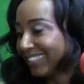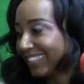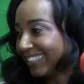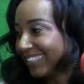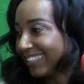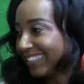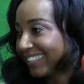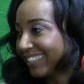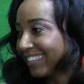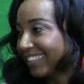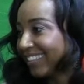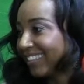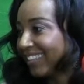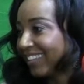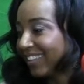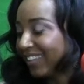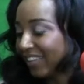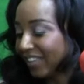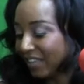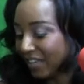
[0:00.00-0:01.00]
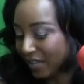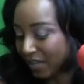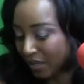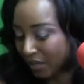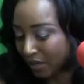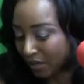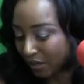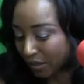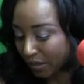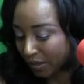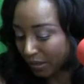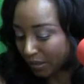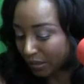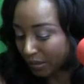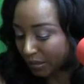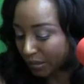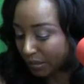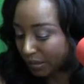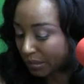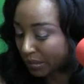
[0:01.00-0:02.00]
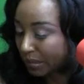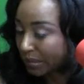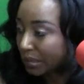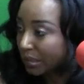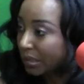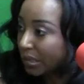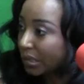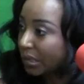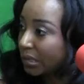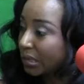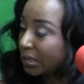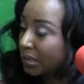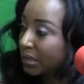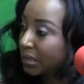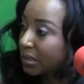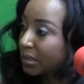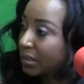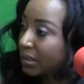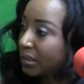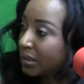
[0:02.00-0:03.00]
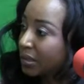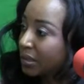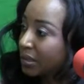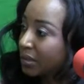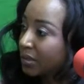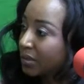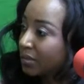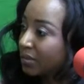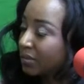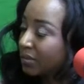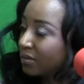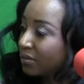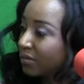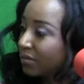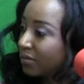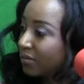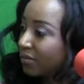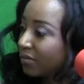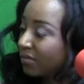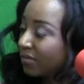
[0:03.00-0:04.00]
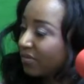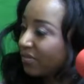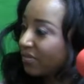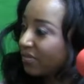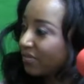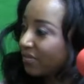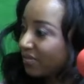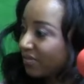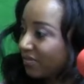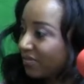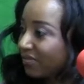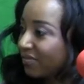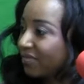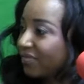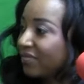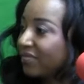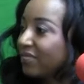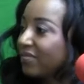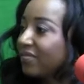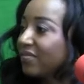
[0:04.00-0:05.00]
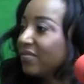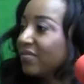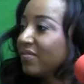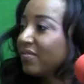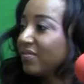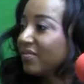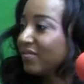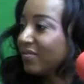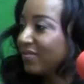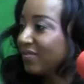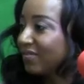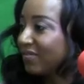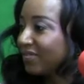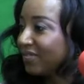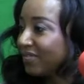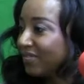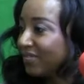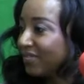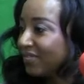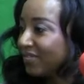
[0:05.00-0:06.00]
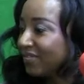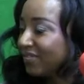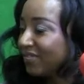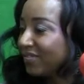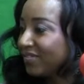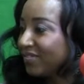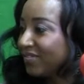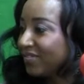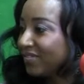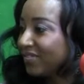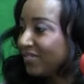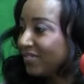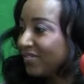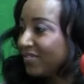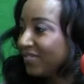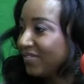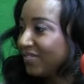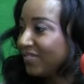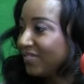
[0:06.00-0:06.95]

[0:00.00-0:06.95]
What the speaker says: This person isn't speaking.